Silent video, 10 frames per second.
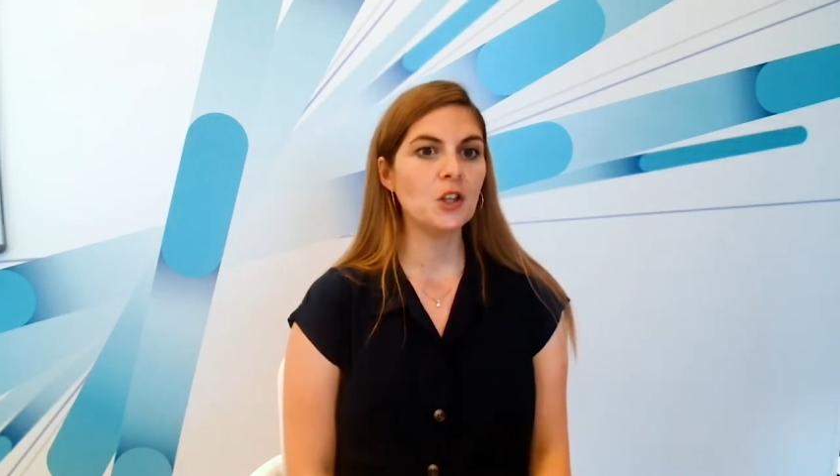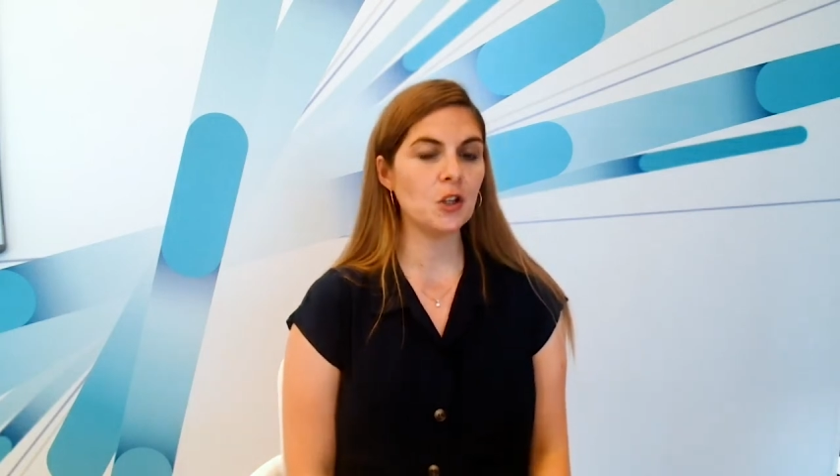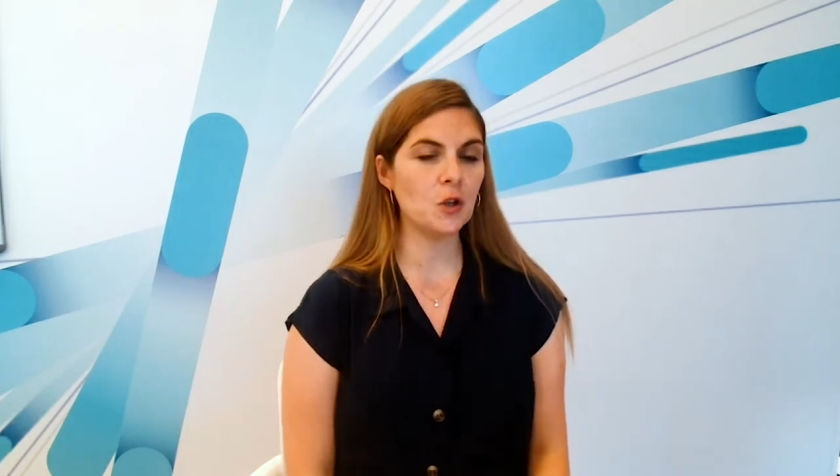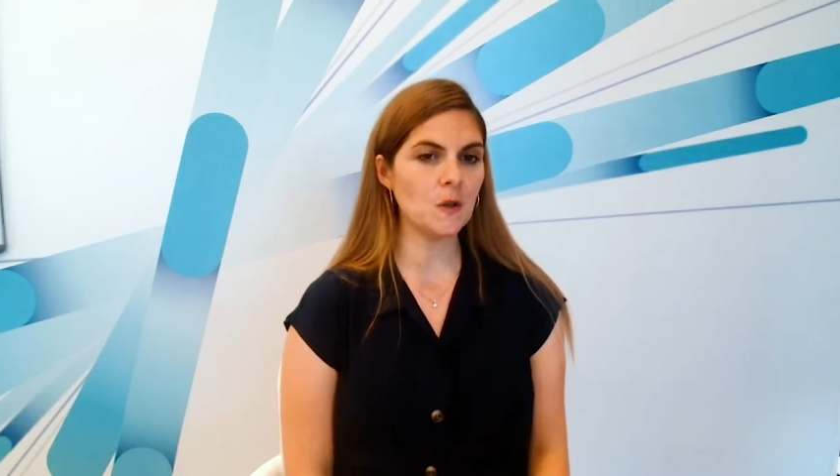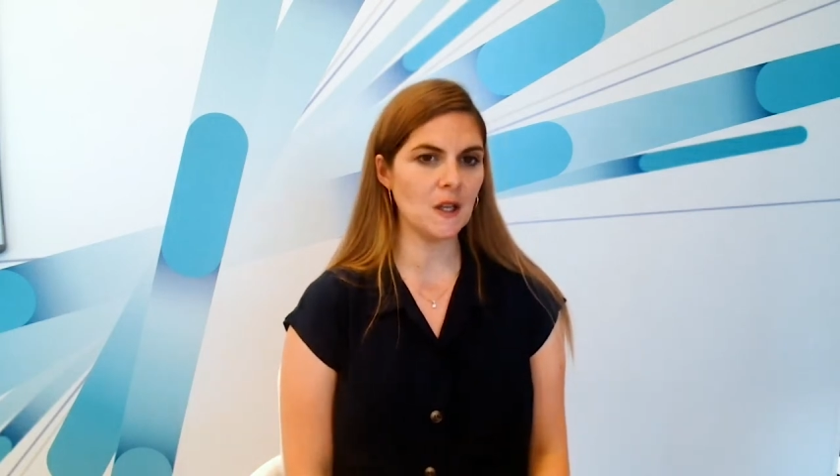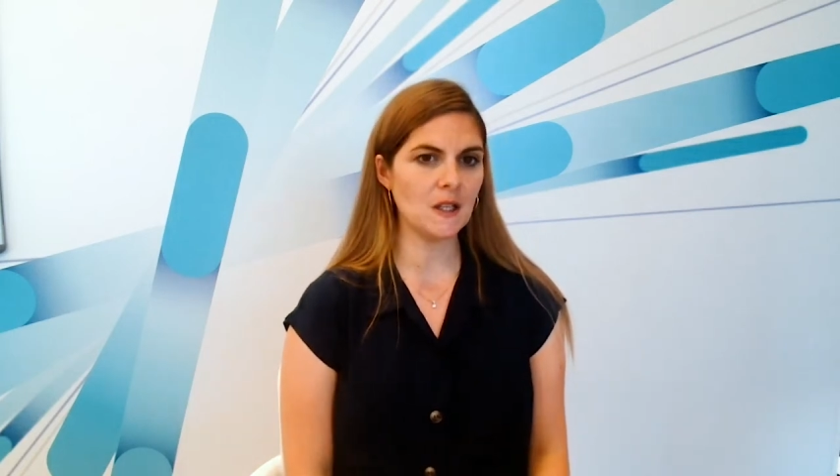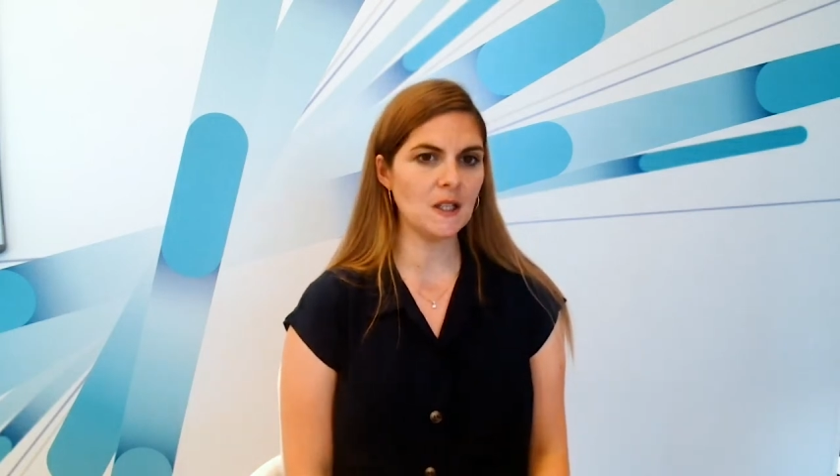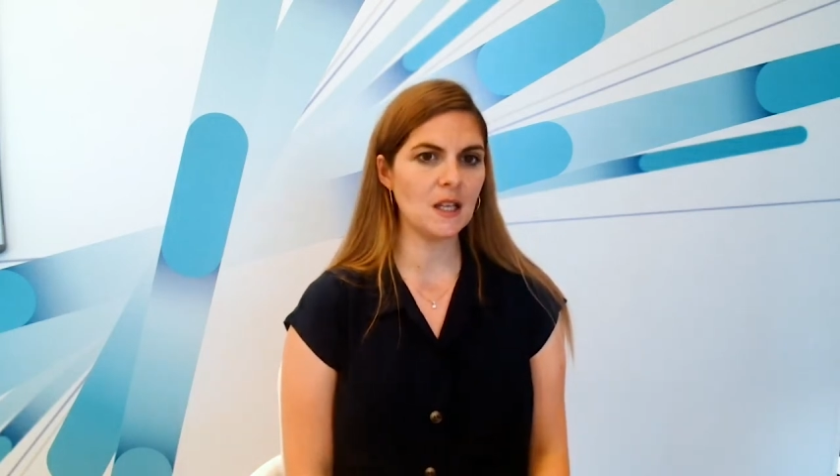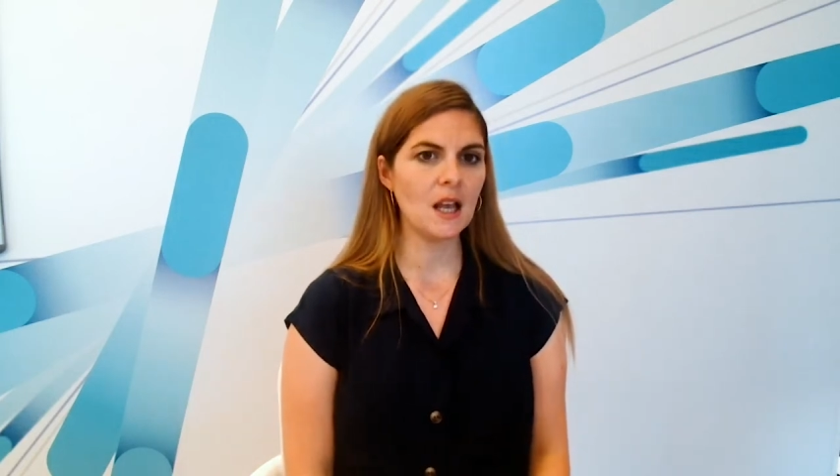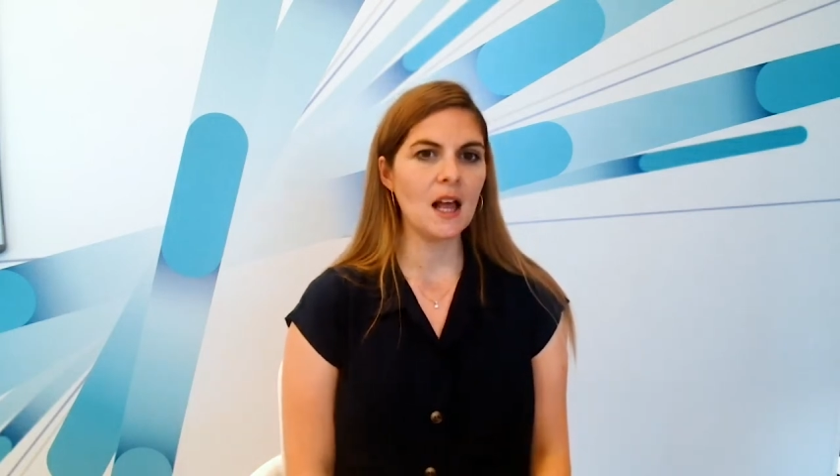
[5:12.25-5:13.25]
To do
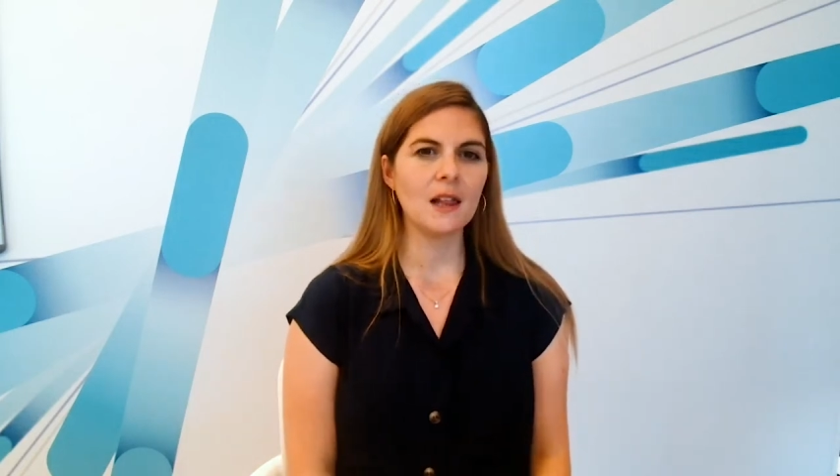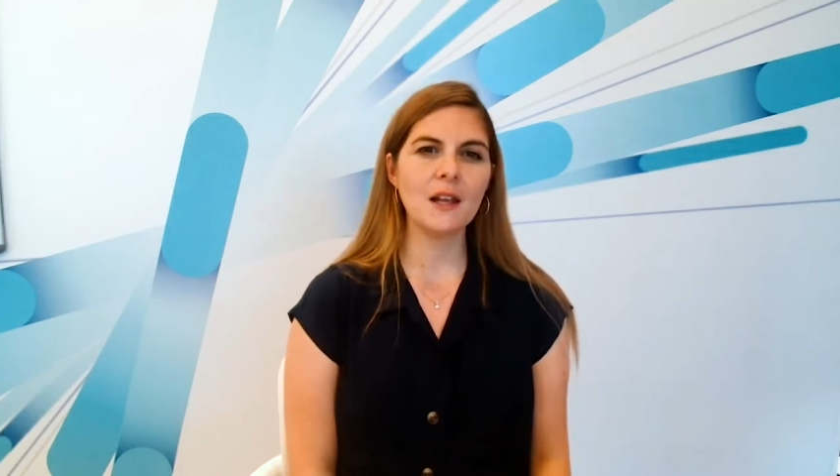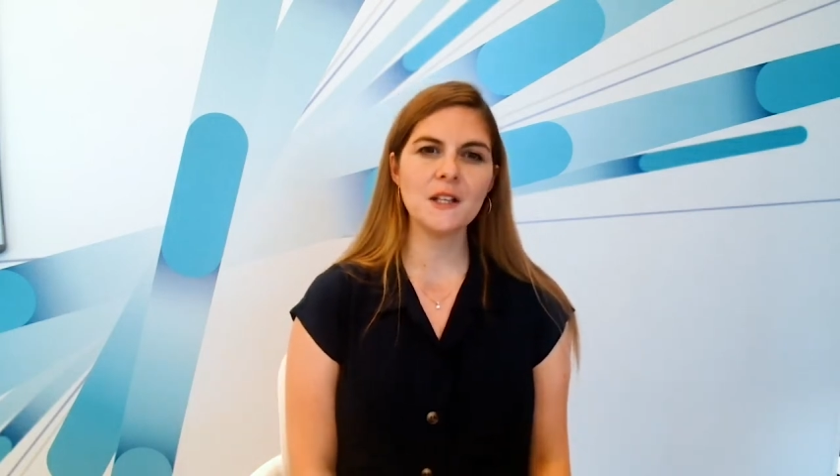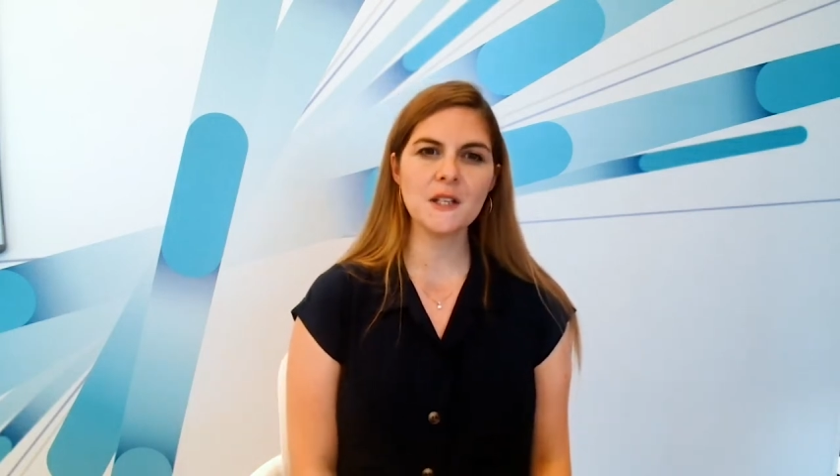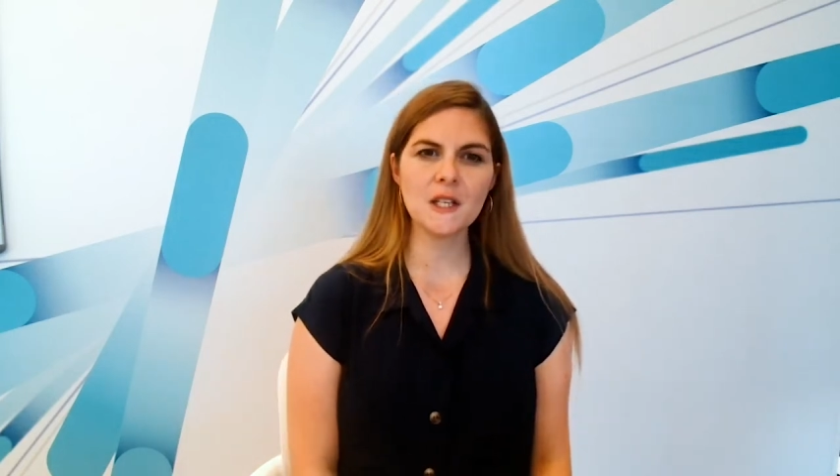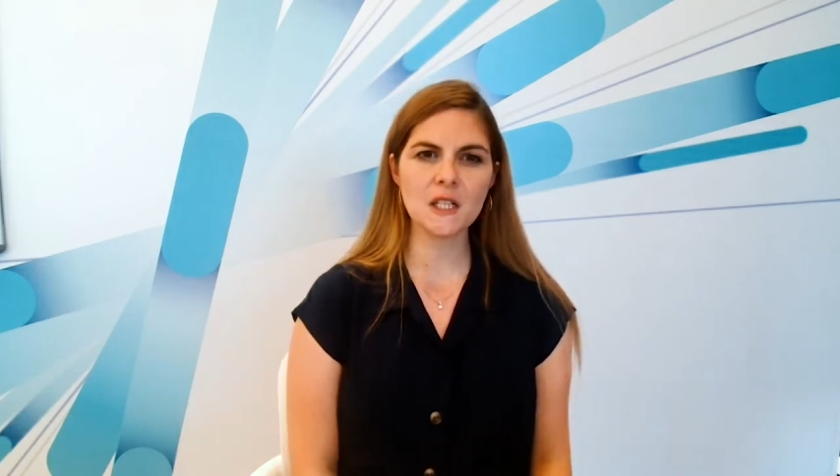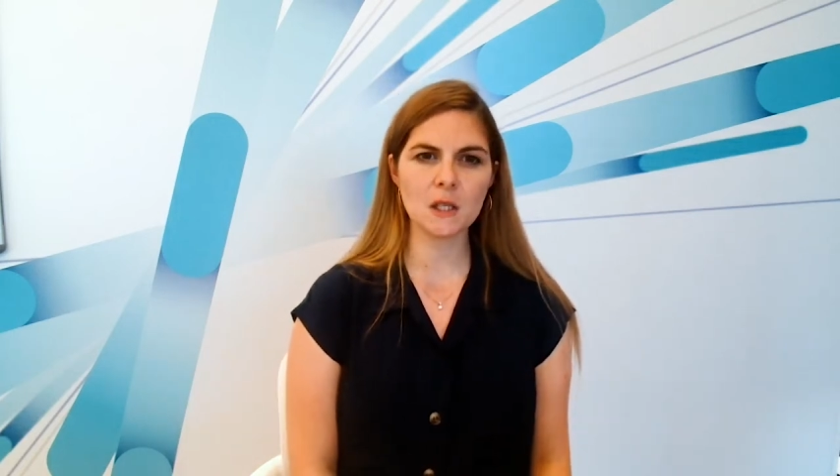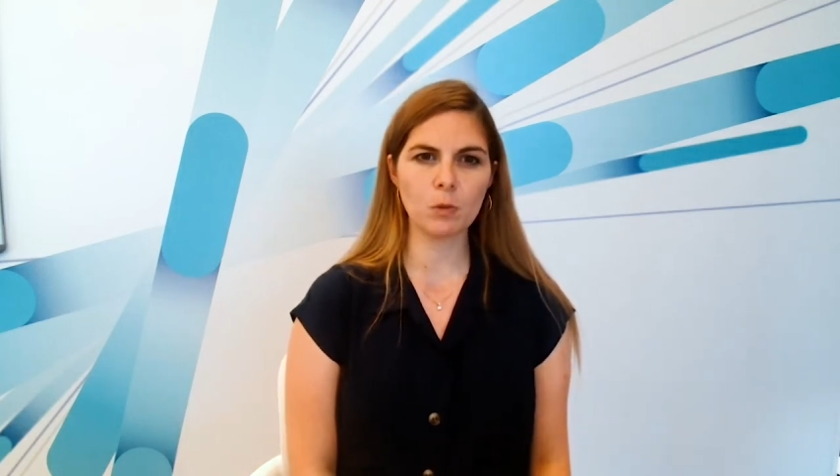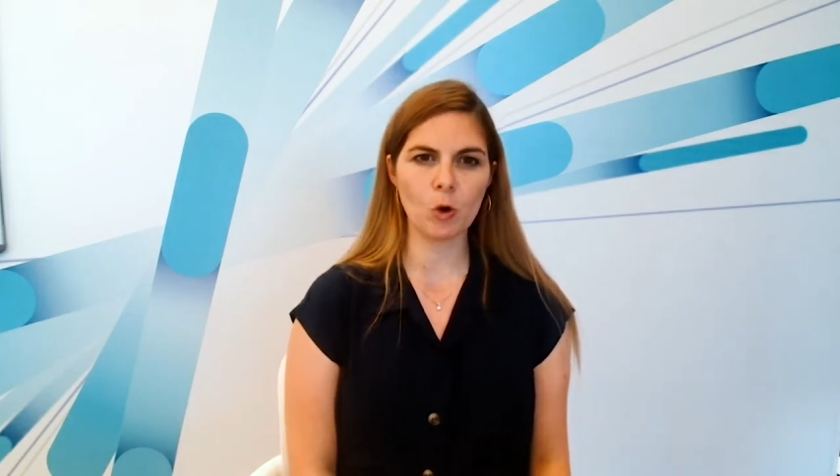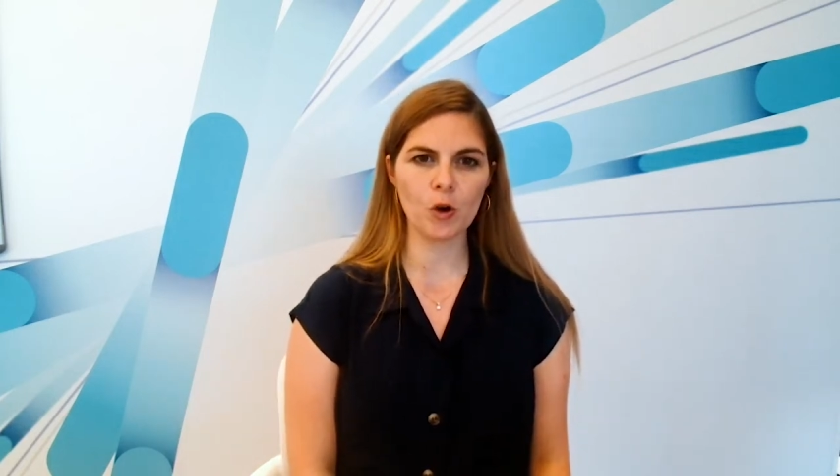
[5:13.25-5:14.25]
this, let's
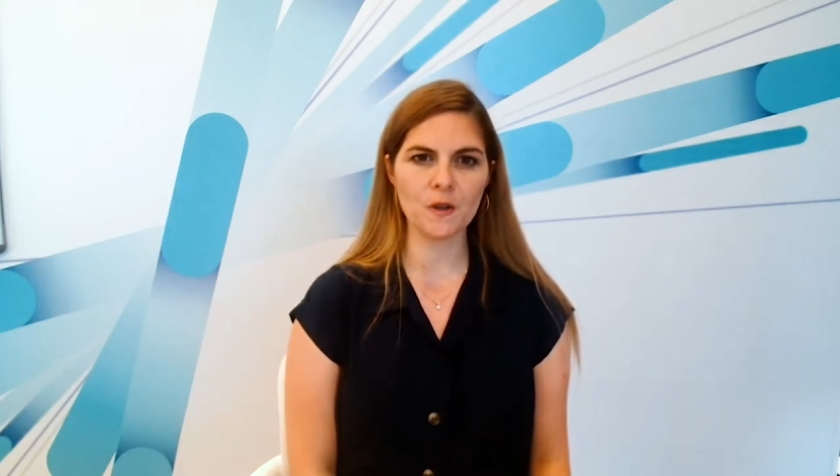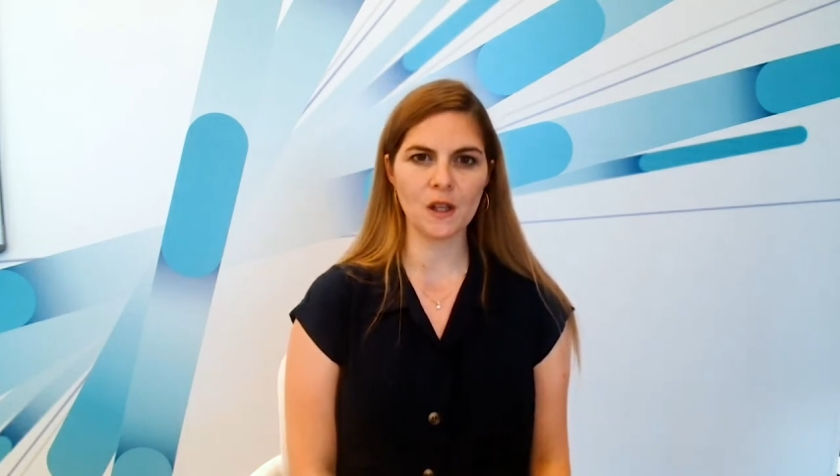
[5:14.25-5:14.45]
explore